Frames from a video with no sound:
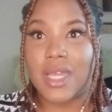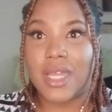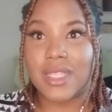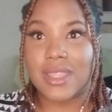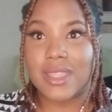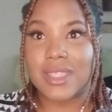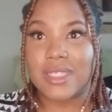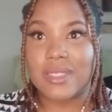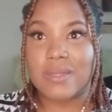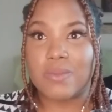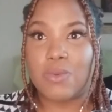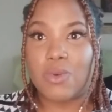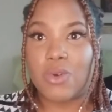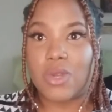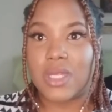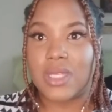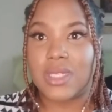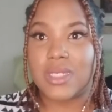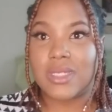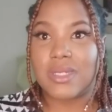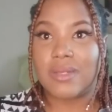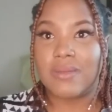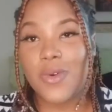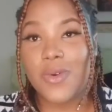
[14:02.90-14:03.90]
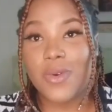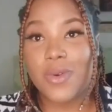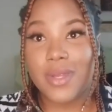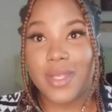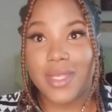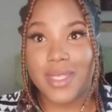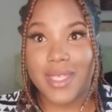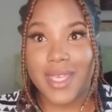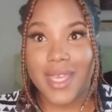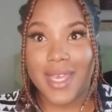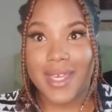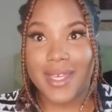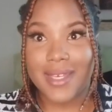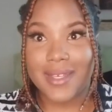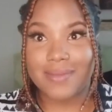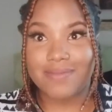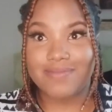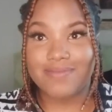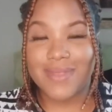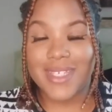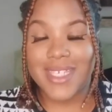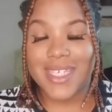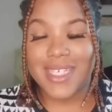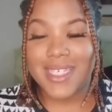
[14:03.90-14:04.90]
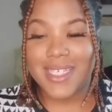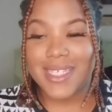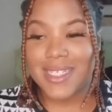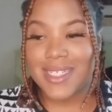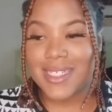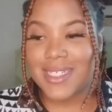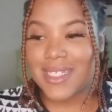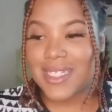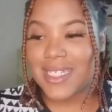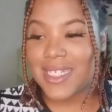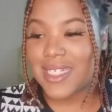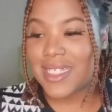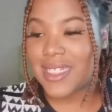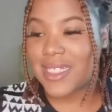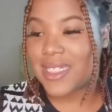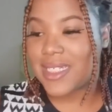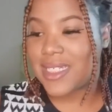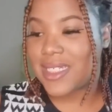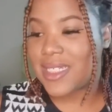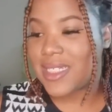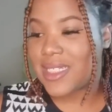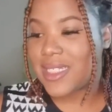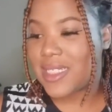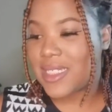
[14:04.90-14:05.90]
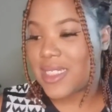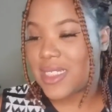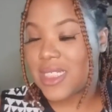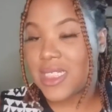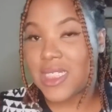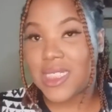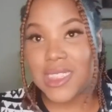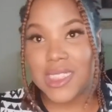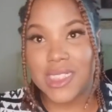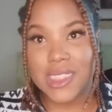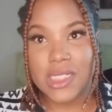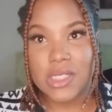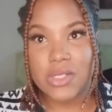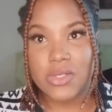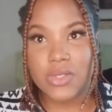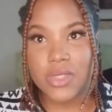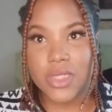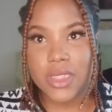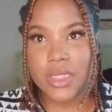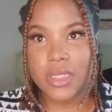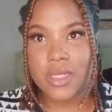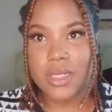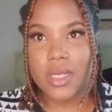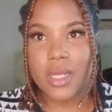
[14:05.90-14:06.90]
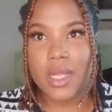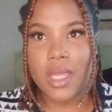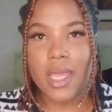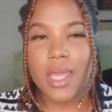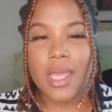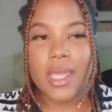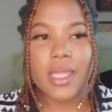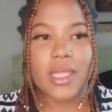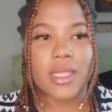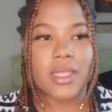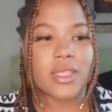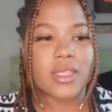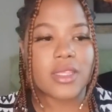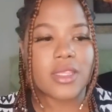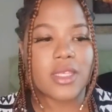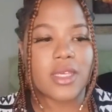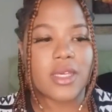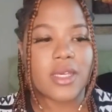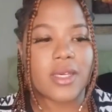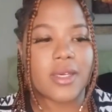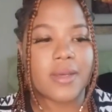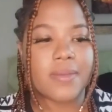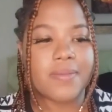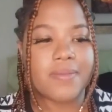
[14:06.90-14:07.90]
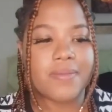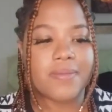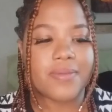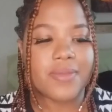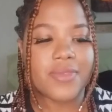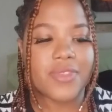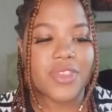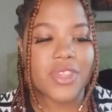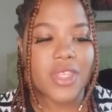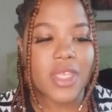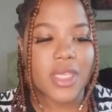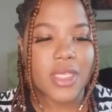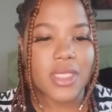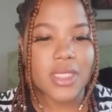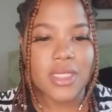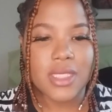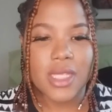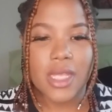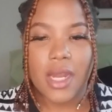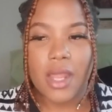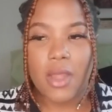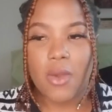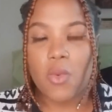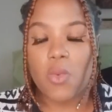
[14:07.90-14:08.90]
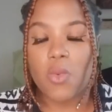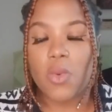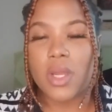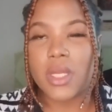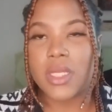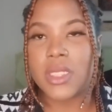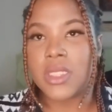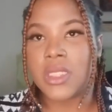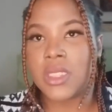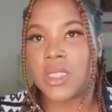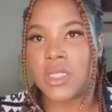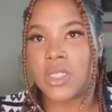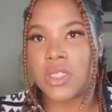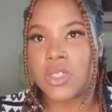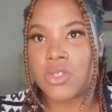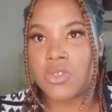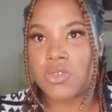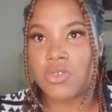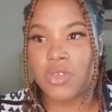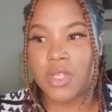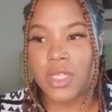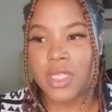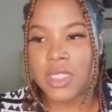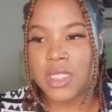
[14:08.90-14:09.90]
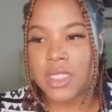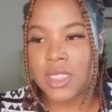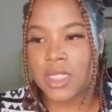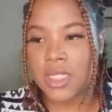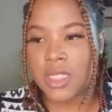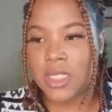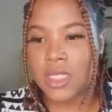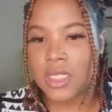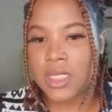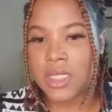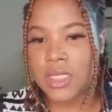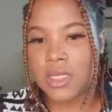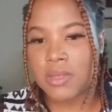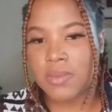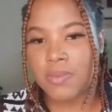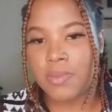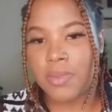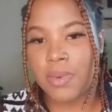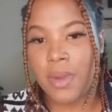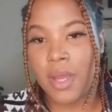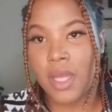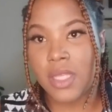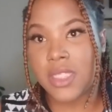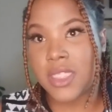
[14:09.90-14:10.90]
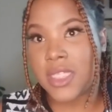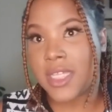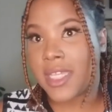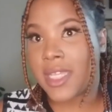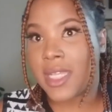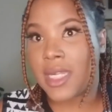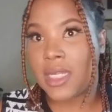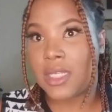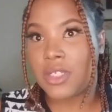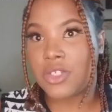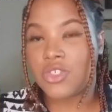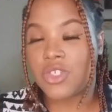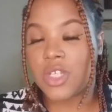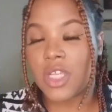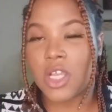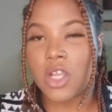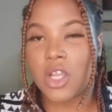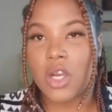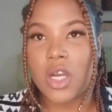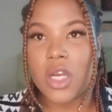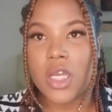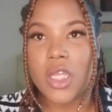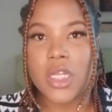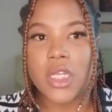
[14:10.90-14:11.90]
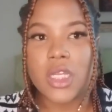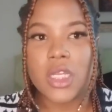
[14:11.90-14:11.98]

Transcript: at this point. Yeah, in conclusion, the things that I wanted to rate this particular drink on